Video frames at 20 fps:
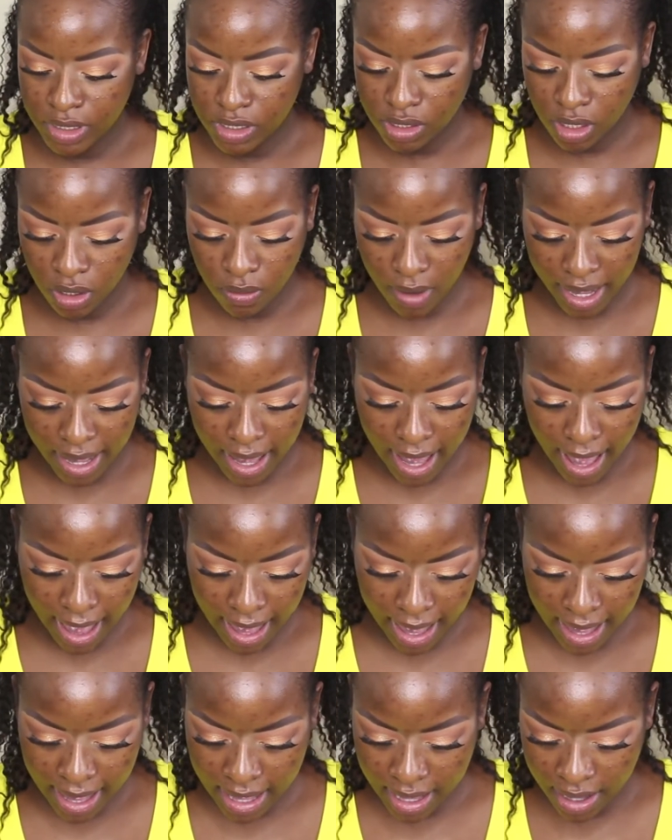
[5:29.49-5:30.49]
So I
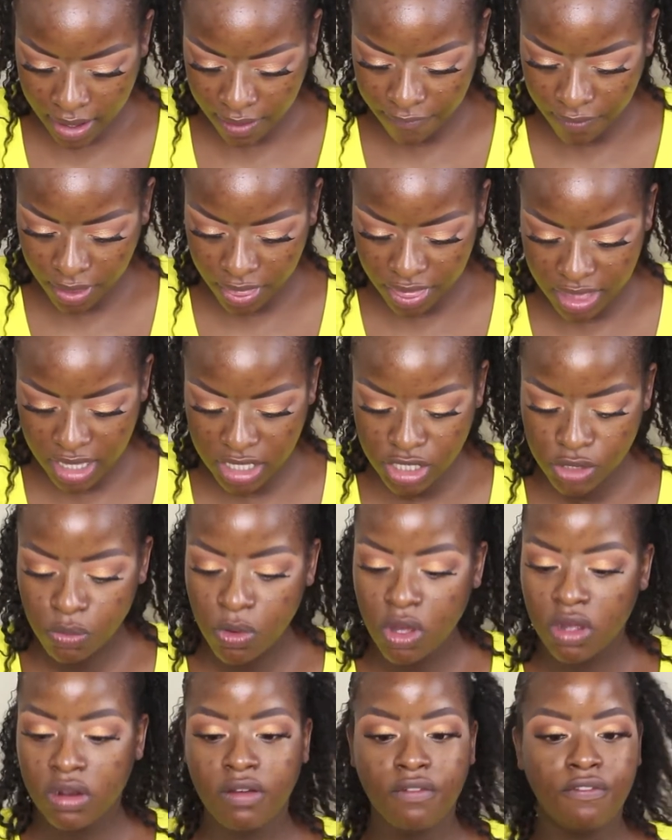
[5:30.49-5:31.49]
have this
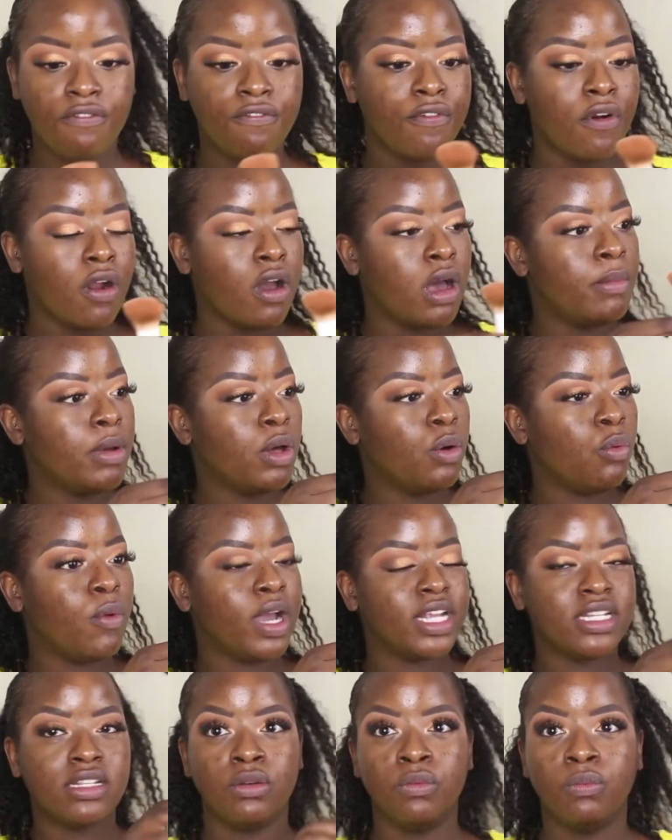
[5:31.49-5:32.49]
one from
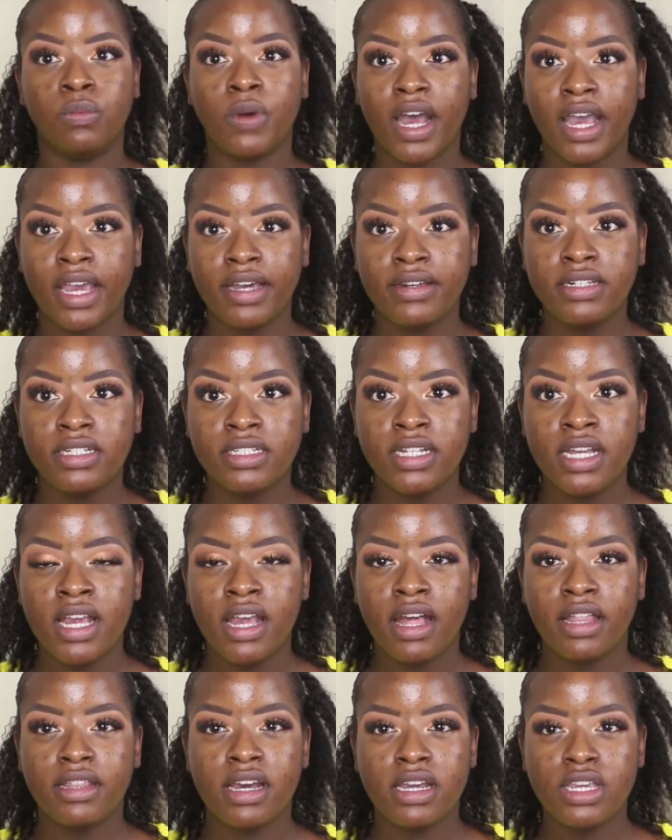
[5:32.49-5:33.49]
Wet n Wild
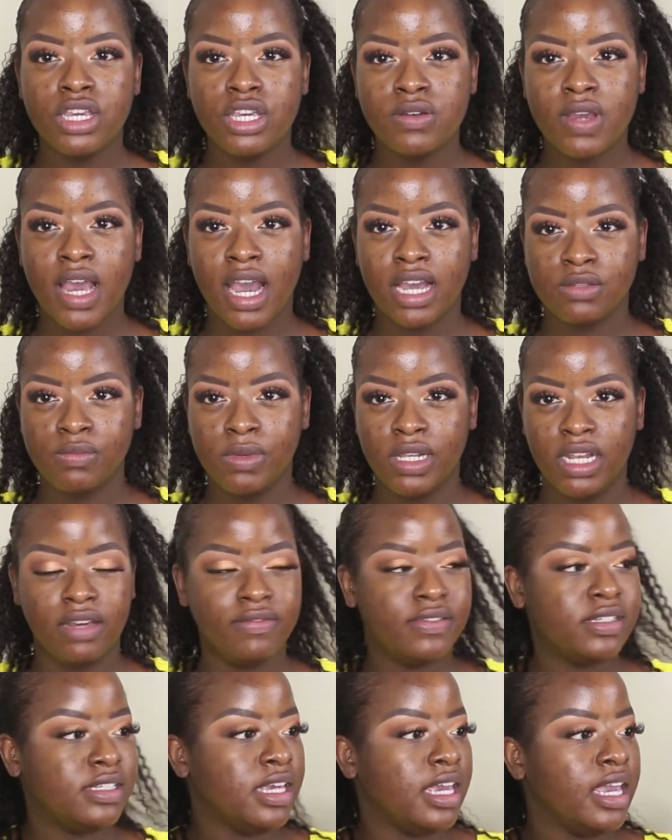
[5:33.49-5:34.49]
that you guys will
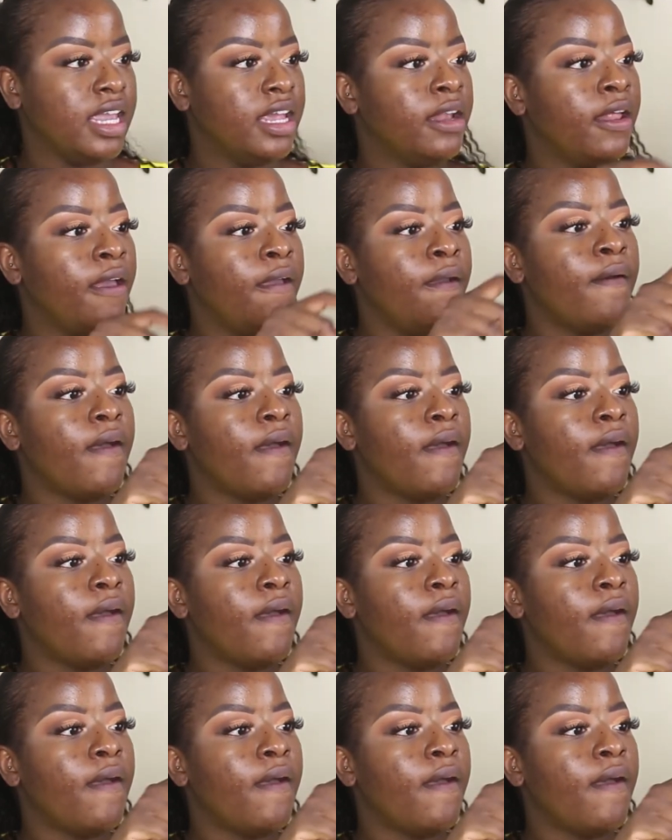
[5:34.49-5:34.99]
have seen,